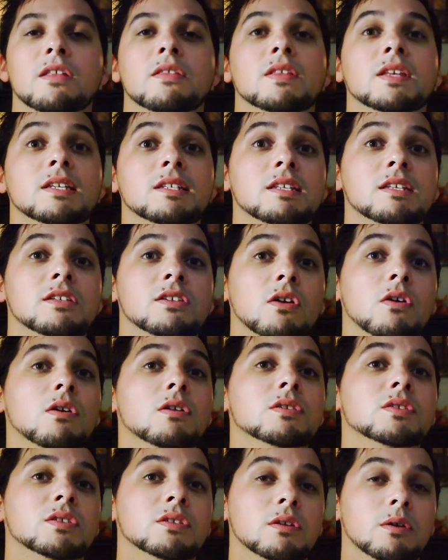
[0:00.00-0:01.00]
This is
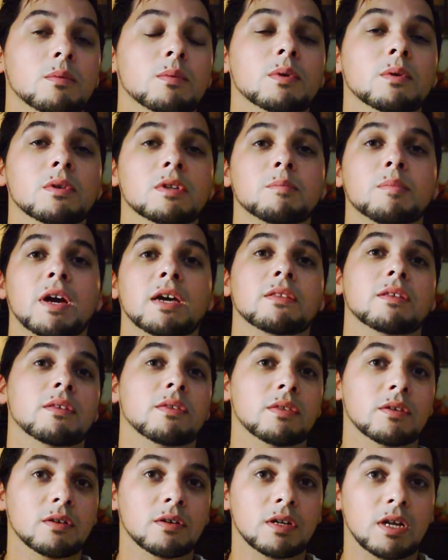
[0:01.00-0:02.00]
also ruled by the
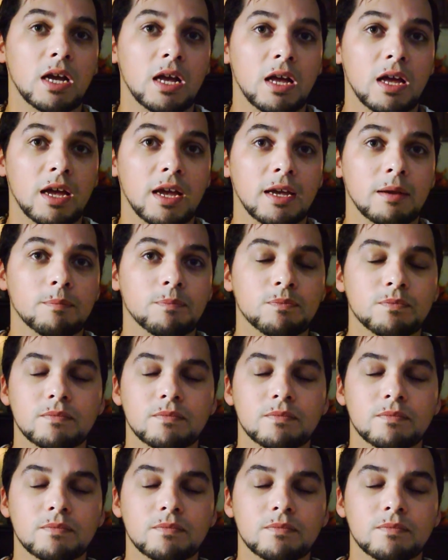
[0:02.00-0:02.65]
third eye.